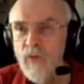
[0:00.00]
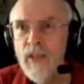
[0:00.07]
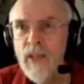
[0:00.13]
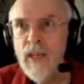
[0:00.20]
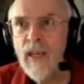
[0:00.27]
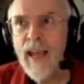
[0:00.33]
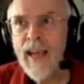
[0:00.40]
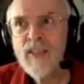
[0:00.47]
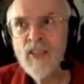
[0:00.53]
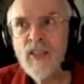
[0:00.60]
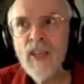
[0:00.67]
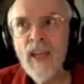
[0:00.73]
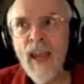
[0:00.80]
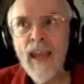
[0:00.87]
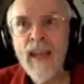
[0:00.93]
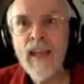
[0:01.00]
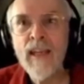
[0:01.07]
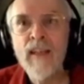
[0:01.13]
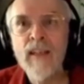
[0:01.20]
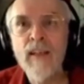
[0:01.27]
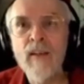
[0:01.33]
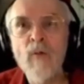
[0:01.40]
the
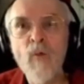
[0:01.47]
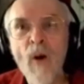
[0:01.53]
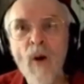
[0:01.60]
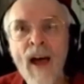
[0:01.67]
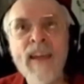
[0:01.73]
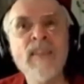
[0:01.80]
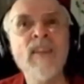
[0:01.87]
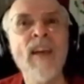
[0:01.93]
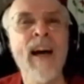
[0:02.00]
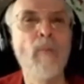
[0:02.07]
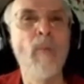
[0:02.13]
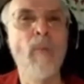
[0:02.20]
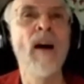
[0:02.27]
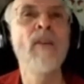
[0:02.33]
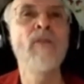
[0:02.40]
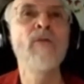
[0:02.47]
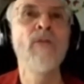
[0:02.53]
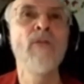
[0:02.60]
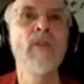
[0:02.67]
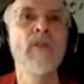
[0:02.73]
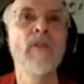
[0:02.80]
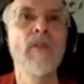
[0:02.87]
SEA can rise
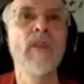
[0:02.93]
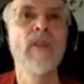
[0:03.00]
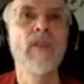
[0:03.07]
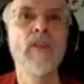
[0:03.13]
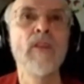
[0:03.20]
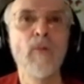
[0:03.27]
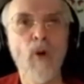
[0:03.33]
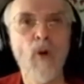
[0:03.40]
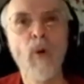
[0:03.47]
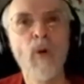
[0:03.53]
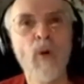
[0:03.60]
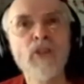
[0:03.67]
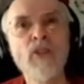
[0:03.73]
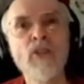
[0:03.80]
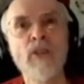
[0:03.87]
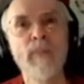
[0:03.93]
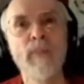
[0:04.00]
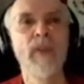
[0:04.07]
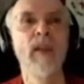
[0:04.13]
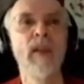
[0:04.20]
above the rules,